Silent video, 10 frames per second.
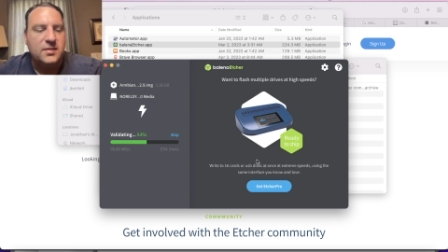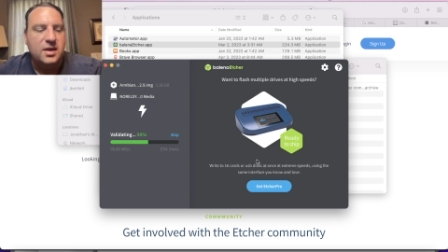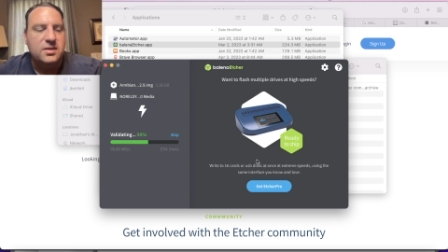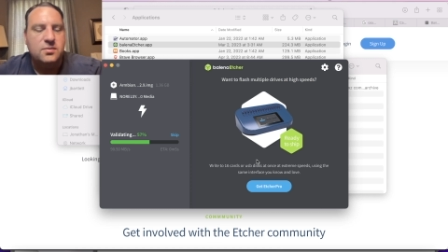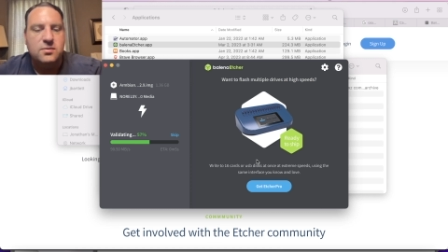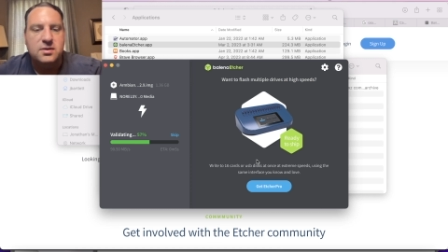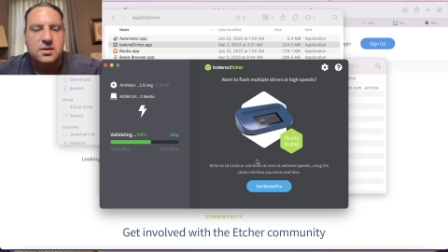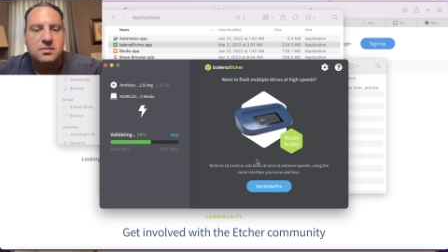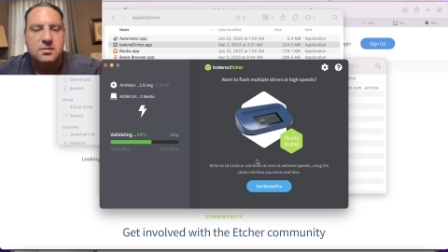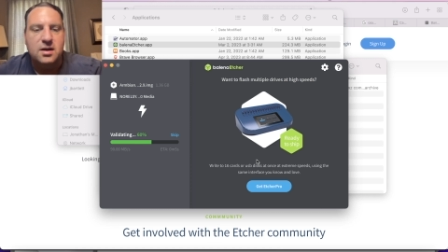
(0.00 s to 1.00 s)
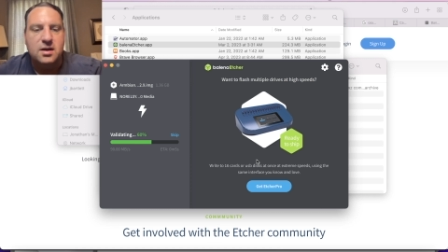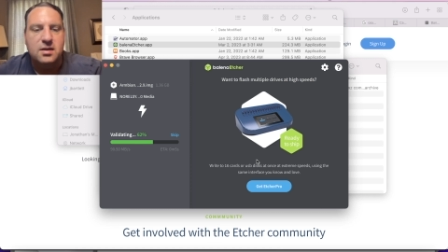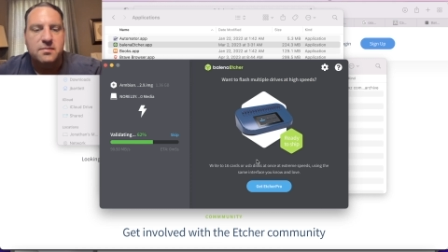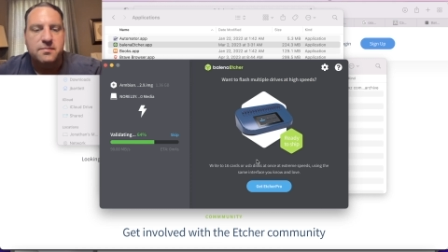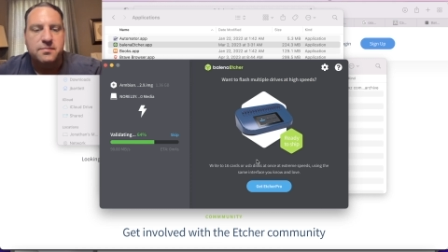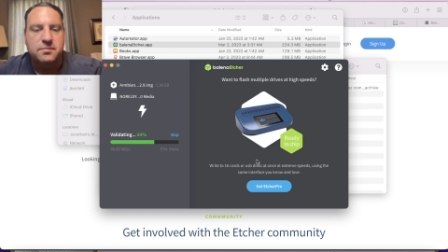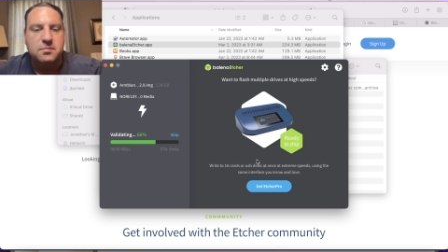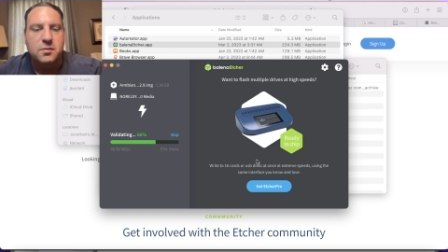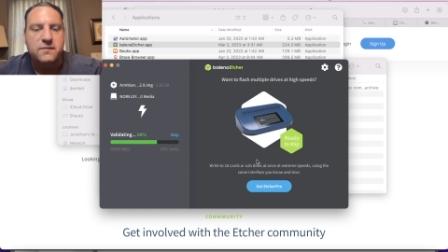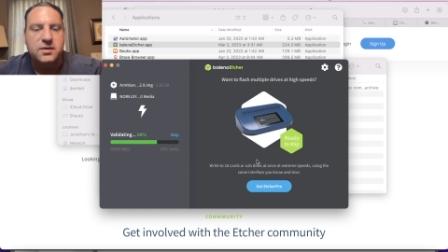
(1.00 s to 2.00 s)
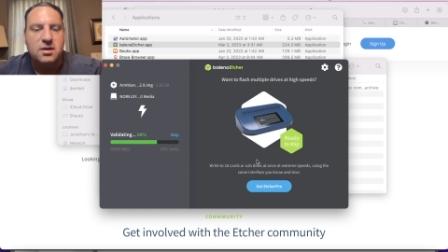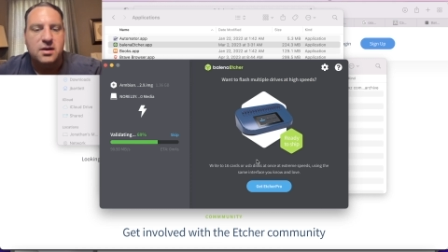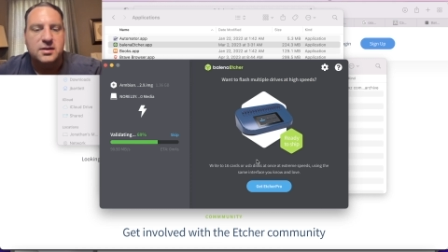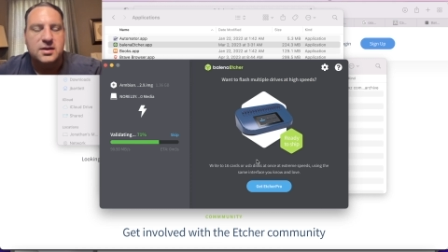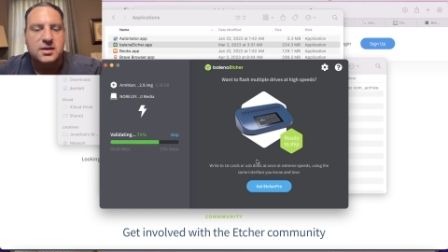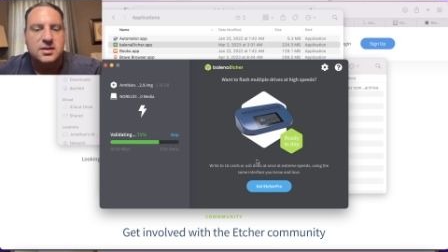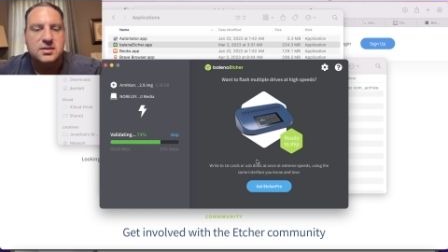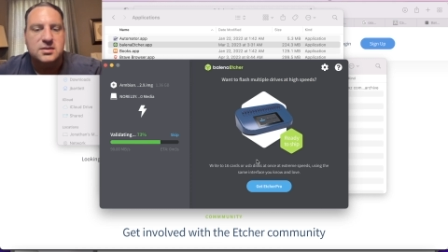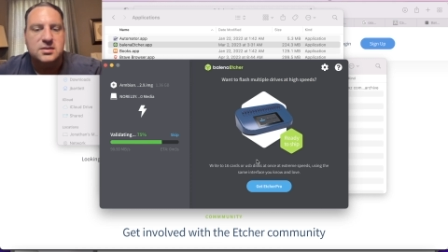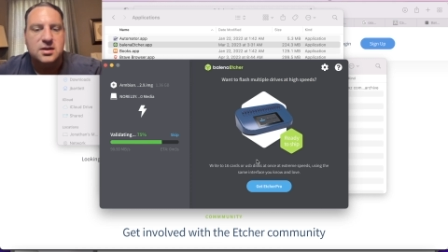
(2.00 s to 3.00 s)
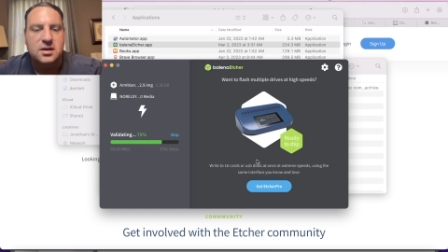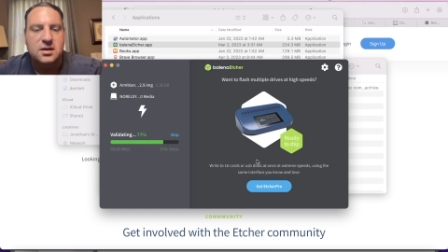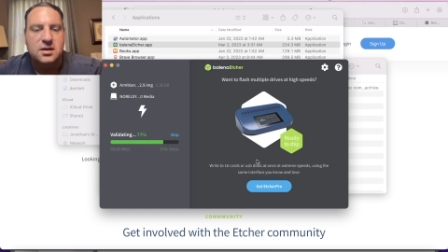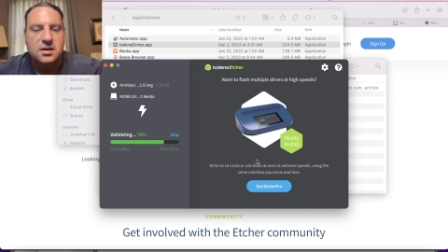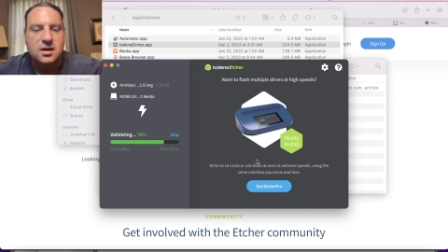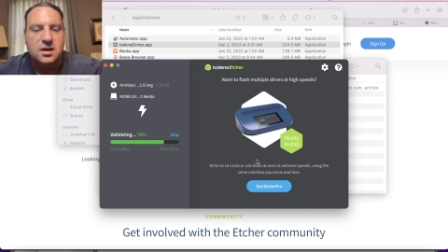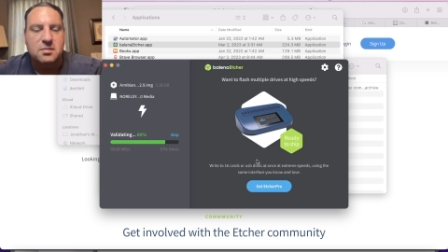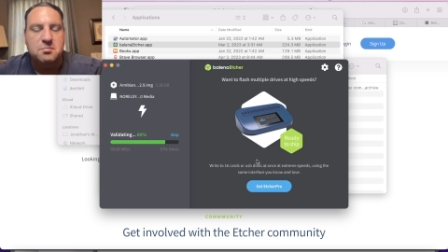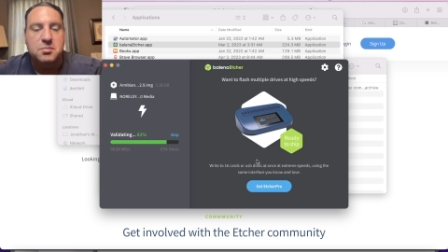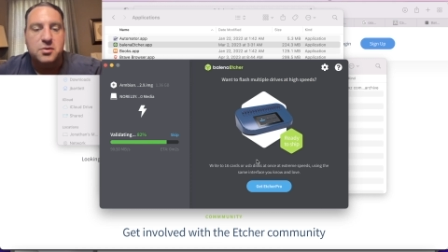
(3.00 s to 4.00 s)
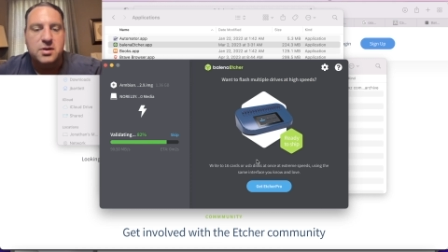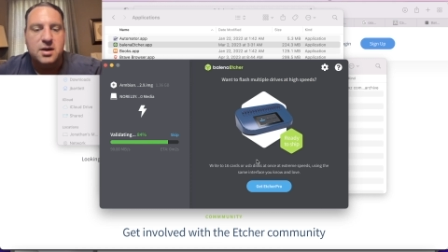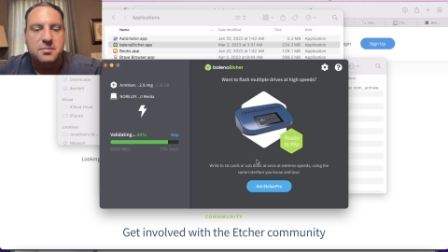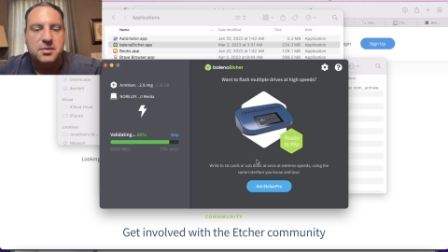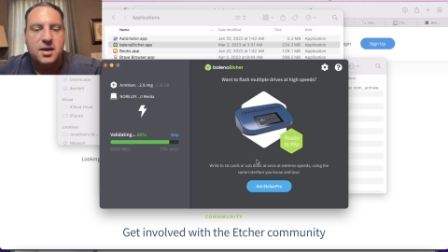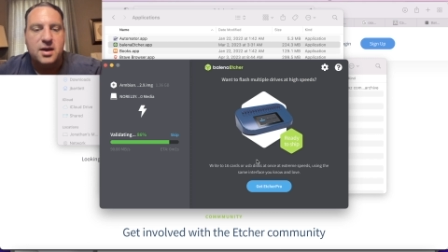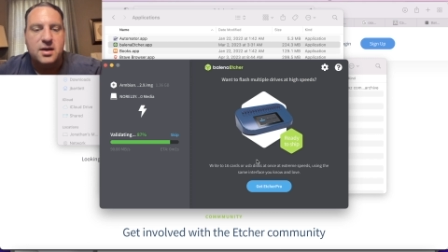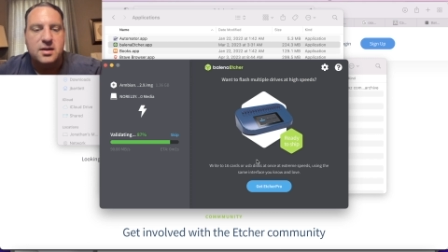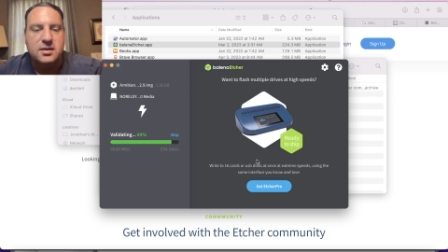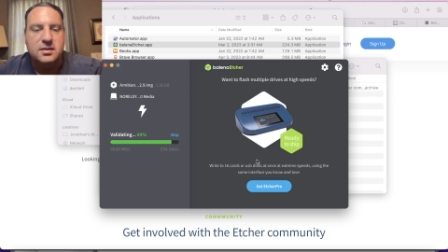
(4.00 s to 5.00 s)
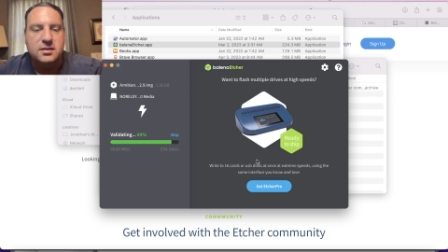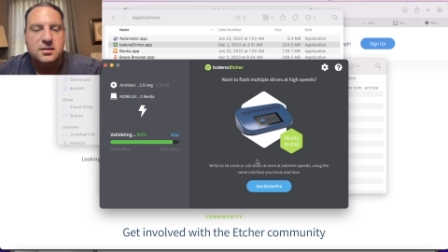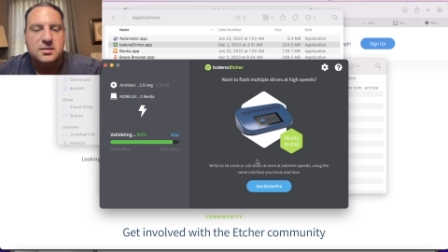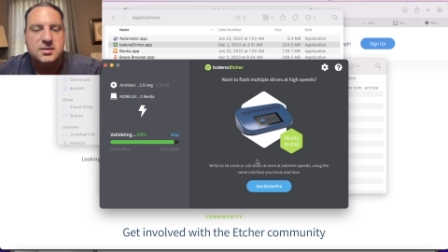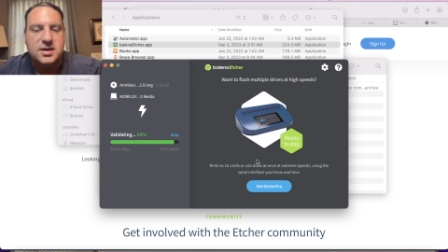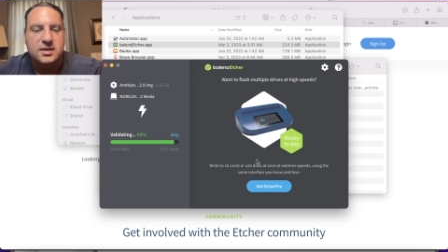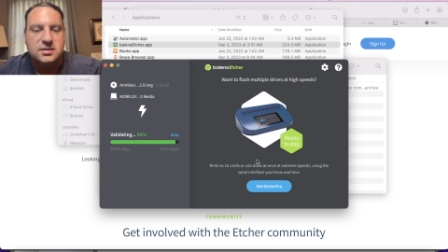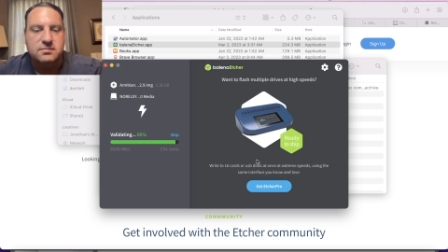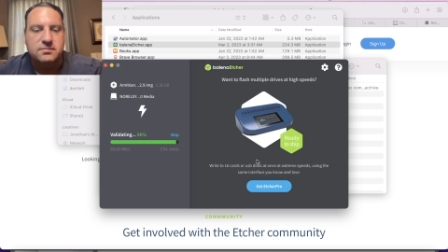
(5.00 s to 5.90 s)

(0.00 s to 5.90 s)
And then we'll get um, moving on getting this uh, booted up and set.